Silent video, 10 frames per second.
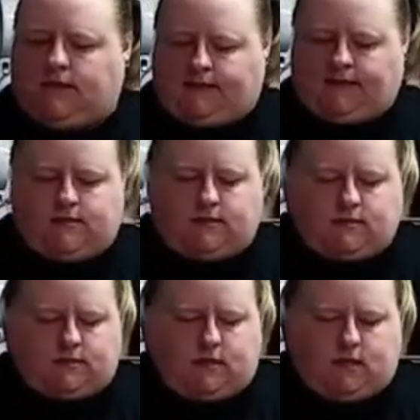like
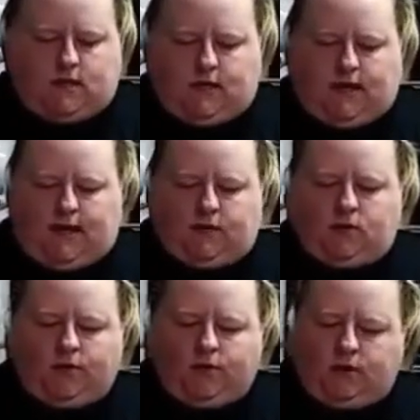this, and
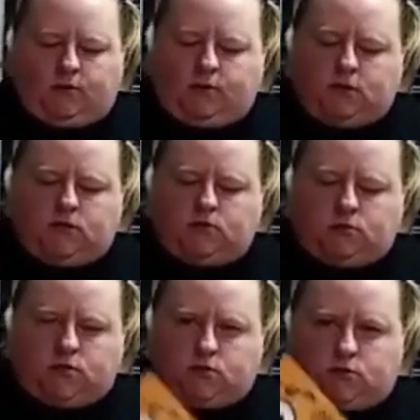all you're going to
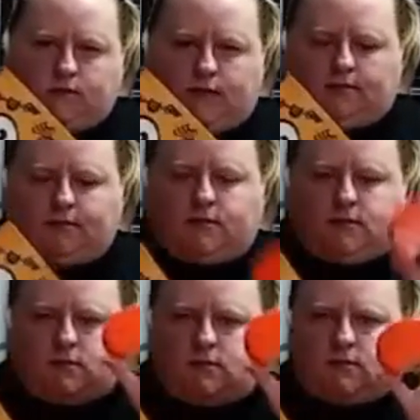use is 2
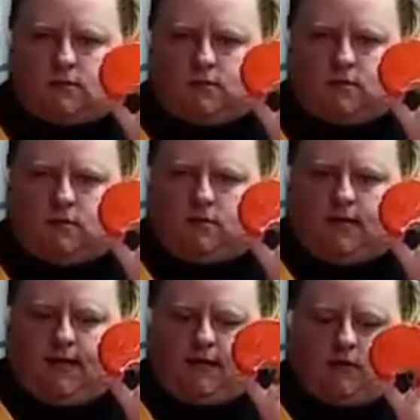napkins
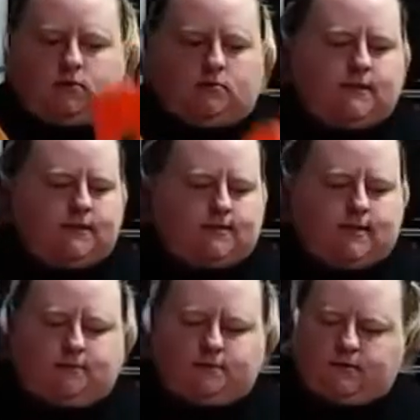and a little bit of
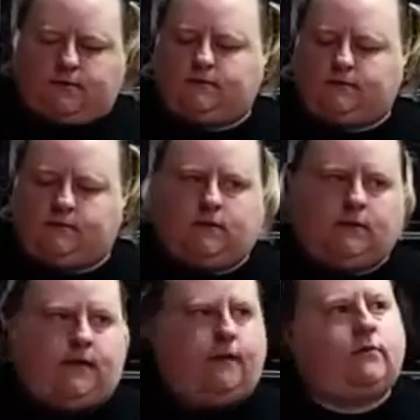tape,
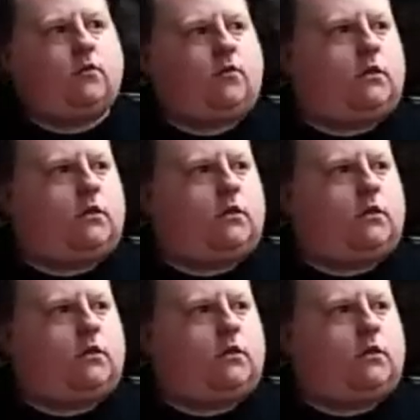and of